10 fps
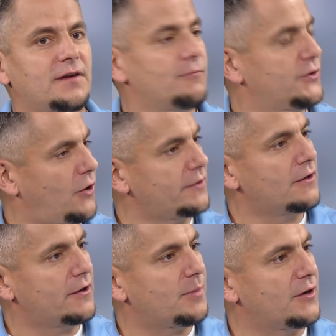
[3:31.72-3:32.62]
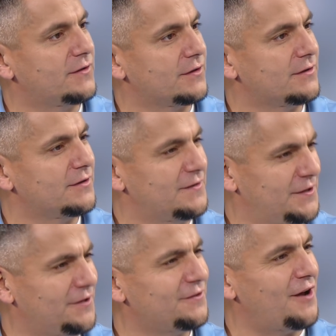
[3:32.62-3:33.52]
and we talked a lot about the, the
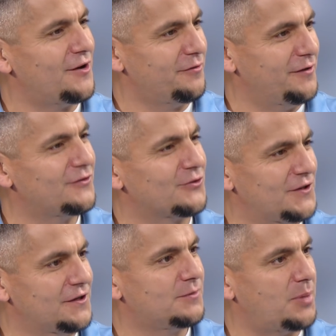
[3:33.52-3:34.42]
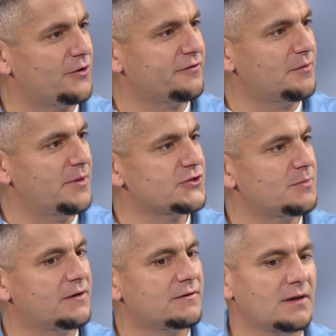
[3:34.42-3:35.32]
T X side of things, so T X part of the
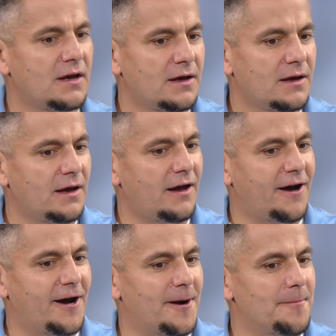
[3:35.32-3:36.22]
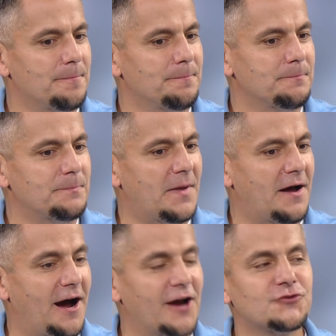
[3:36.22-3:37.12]
measurements. Um,
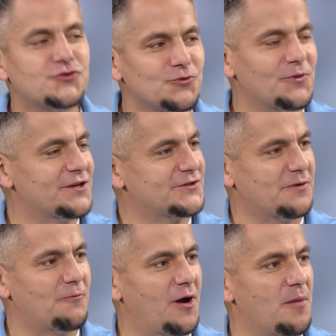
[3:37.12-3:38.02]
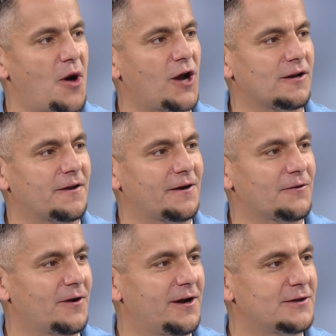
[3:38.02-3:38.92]
I assume there's somewhere a
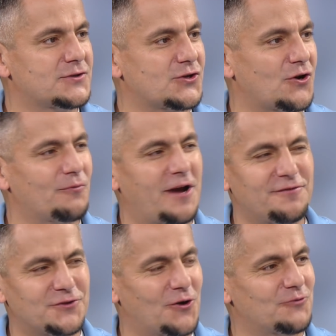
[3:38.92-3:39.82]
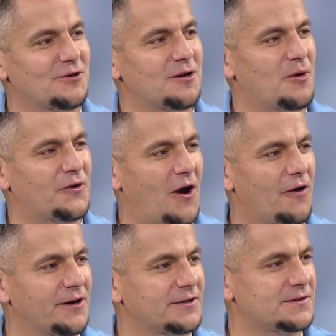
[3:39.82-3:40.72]
bottleneck, right? So we haven't talked really about
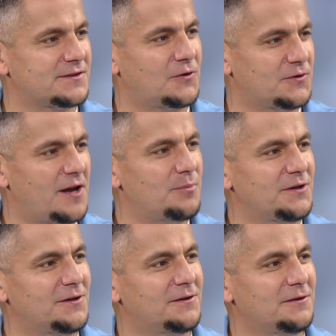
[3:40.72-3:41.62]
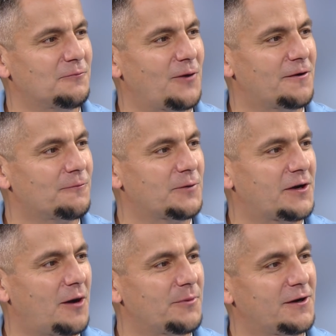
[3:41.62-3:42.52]
R X. Is, could that be where we're
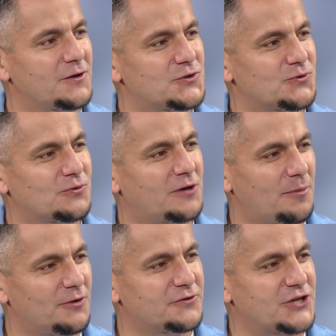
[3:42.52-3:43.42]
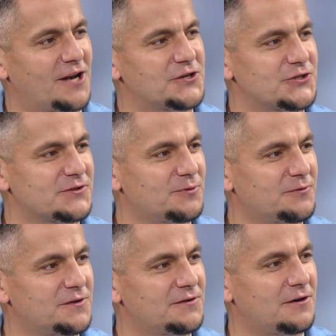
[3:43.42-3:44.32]
coming into a couple of challenges
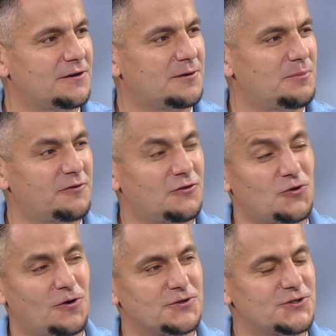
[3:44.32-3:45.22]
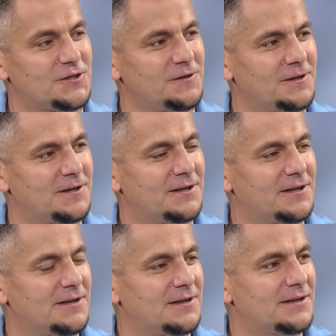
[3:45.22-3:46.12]
with this uh, methodology? Yeah,
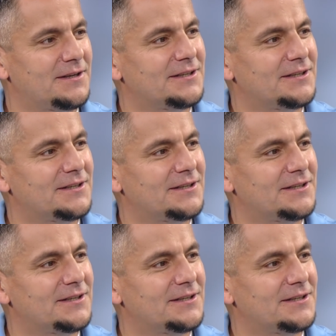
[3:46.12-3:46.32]
you're touching the